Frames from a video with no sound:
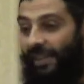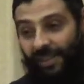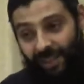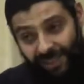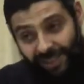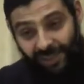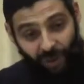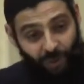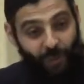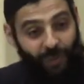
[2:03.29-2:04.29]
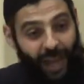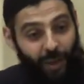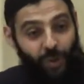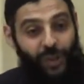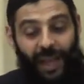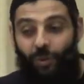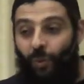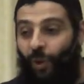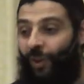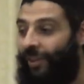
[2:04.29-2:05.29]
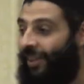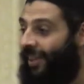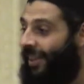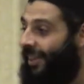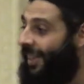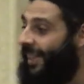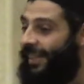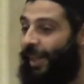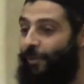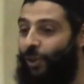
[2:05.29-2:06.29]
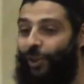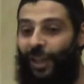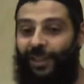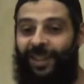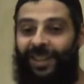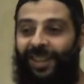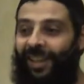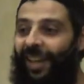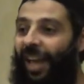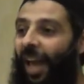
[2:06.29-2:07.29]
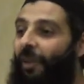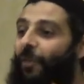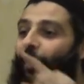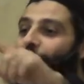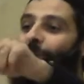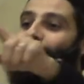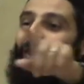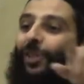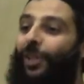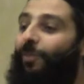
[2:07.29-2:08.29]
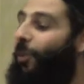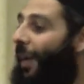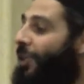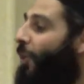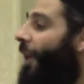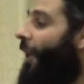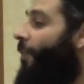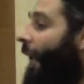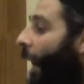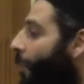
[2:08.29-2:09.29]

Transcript: does not start from the outside world. This assumption that everybody must treat me well so I can be